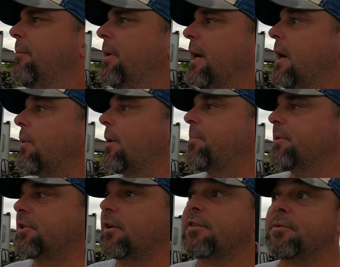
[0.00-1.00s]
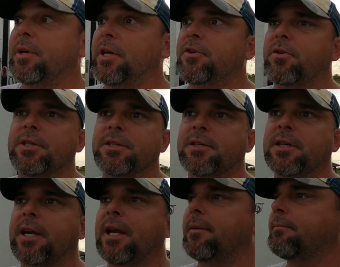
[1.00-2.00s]
But I want to preserve as many trees as
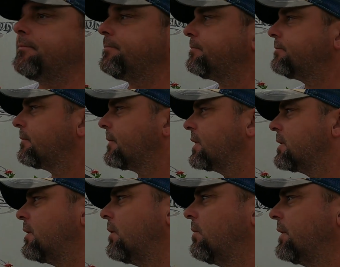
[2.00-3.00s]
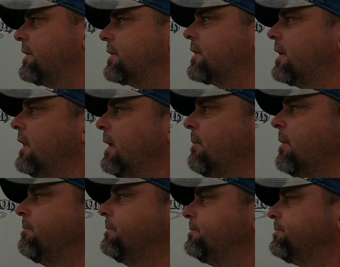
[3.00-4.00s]
I can. So we're just going to limb
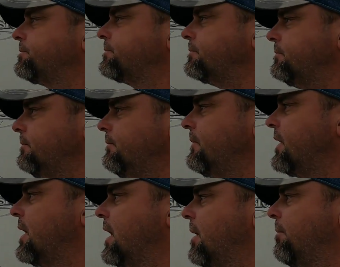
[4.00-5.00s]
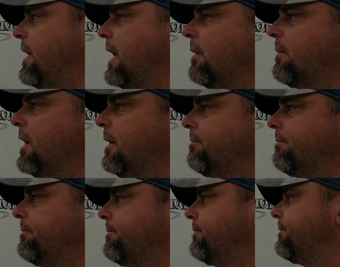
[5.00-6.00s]
them, pile them up
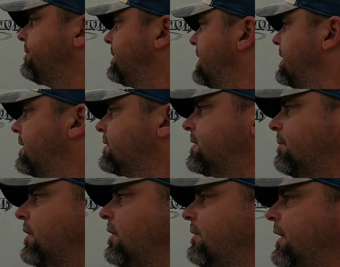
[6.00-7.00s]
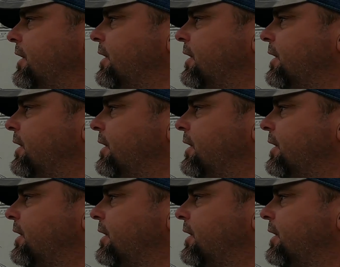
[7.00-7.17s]
somewhere over